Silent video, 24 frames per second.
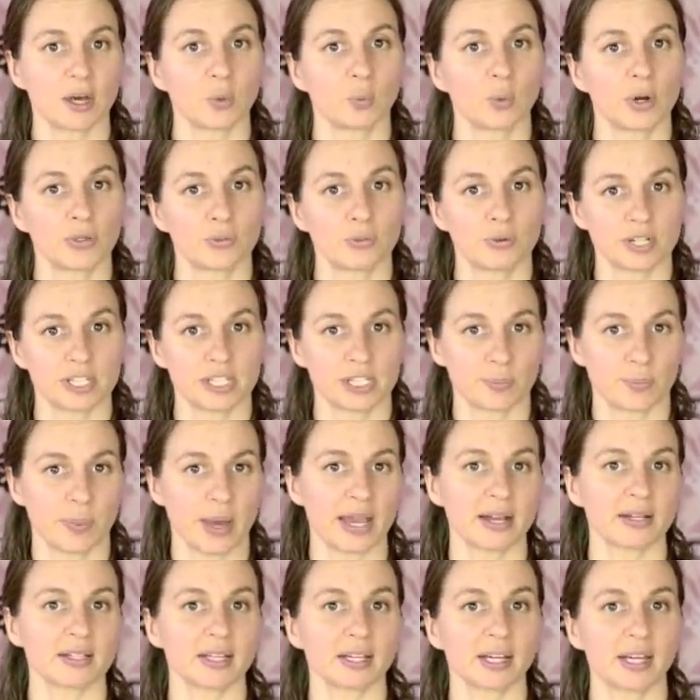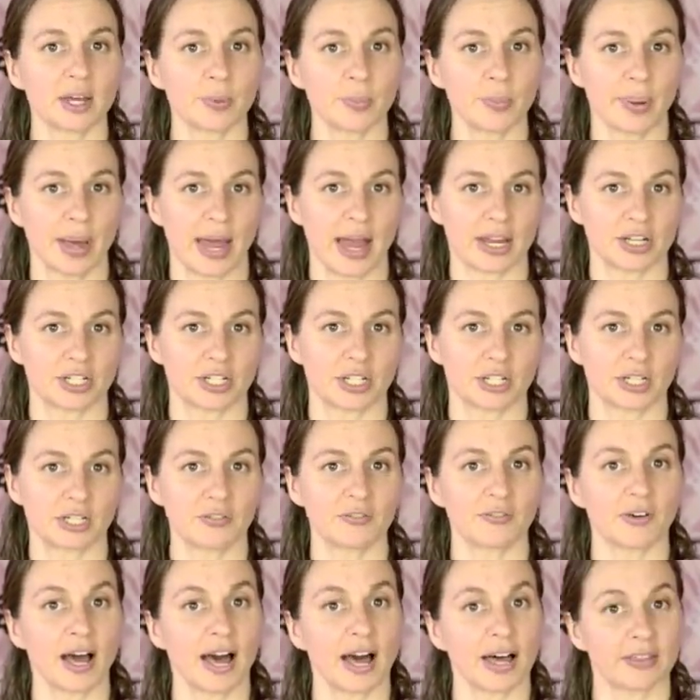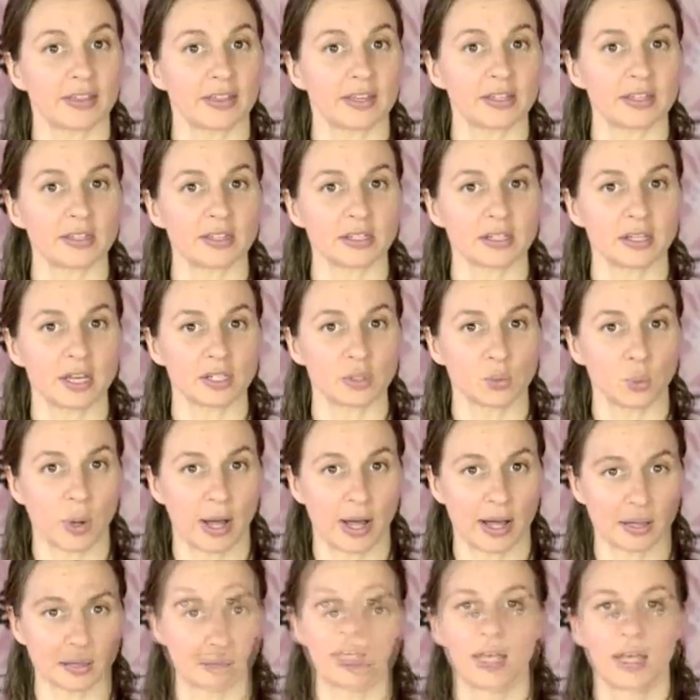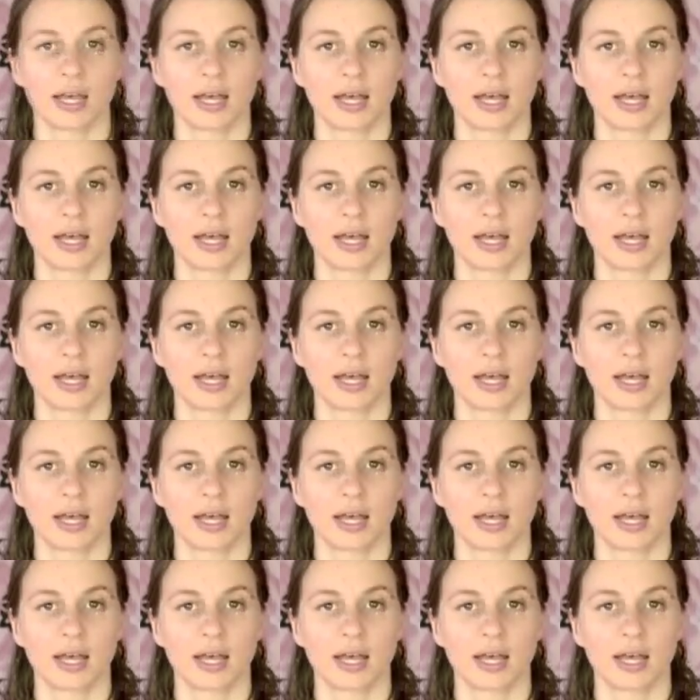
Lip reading: with respect and compassion for others as well.